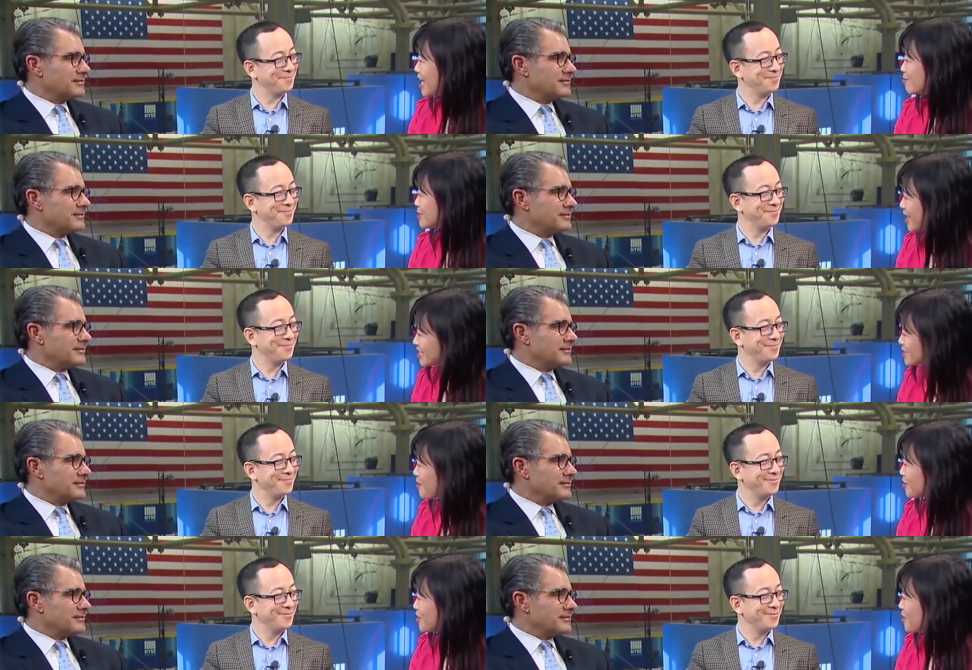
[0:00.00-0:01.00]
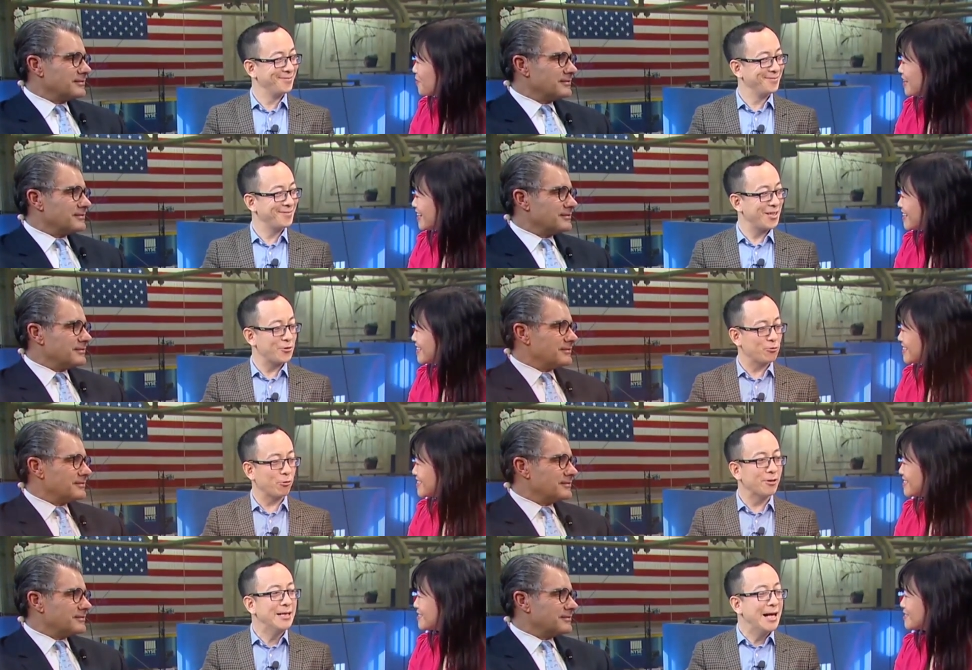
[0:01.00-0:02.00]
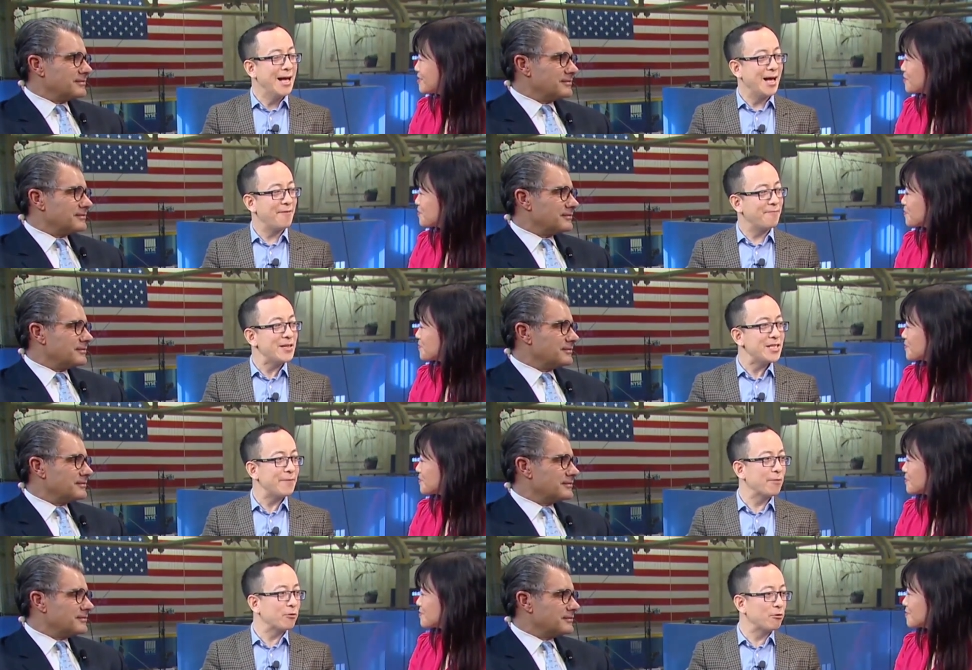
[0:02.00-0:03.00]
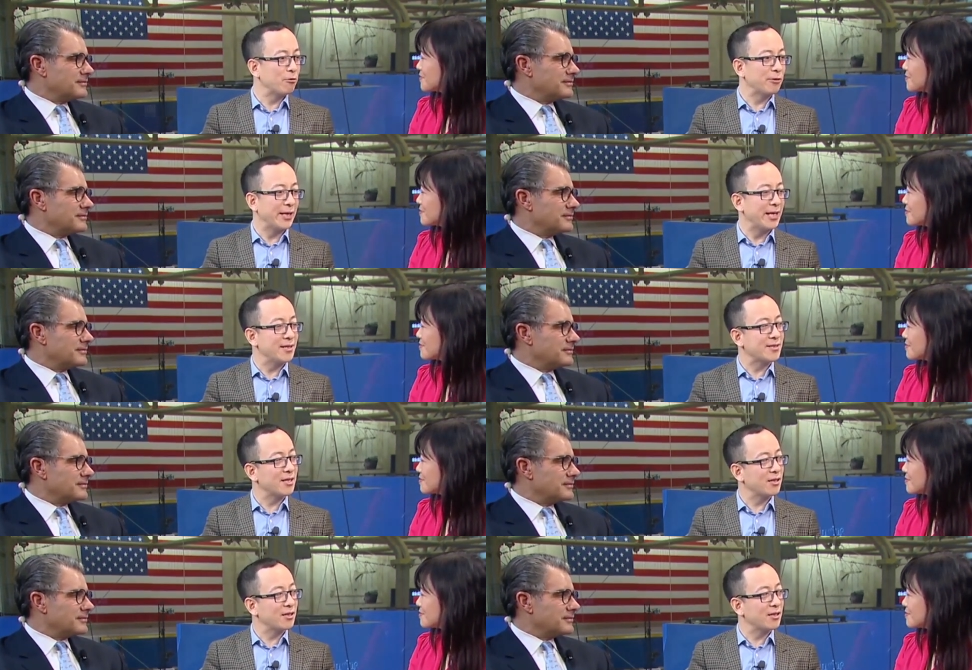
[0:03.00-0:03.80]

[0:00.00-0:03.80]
Speaker 1: name. Tell us about your company.
Speaker 2: Sure. Uh, FinTech for Good is a